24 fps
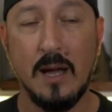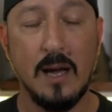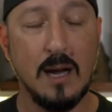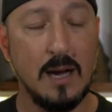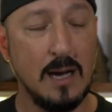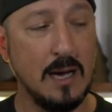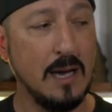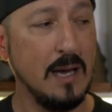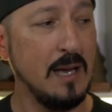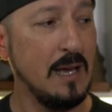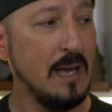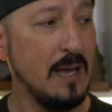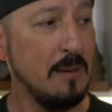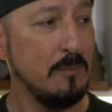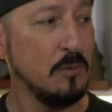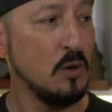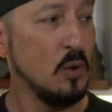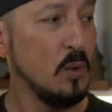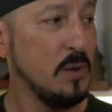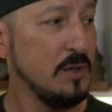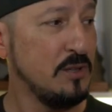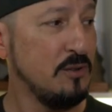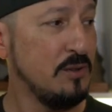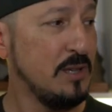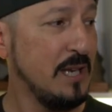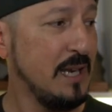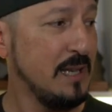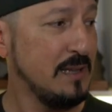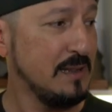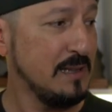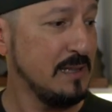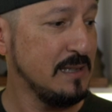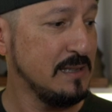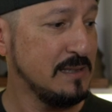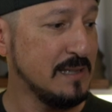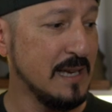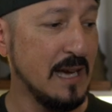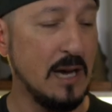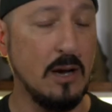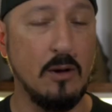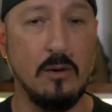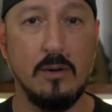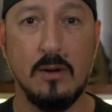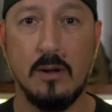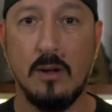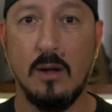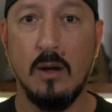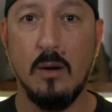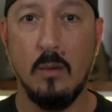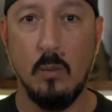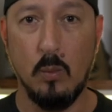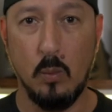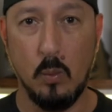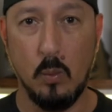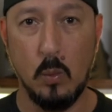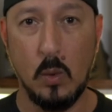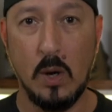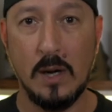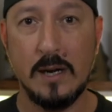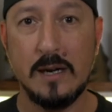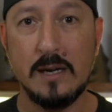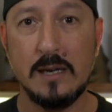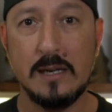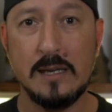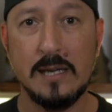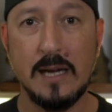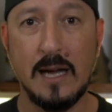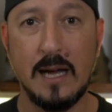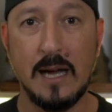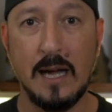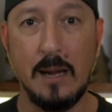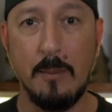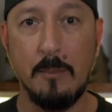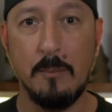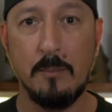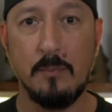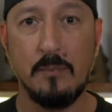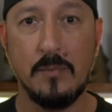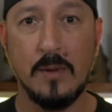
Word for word: I am going to take these out one at a time.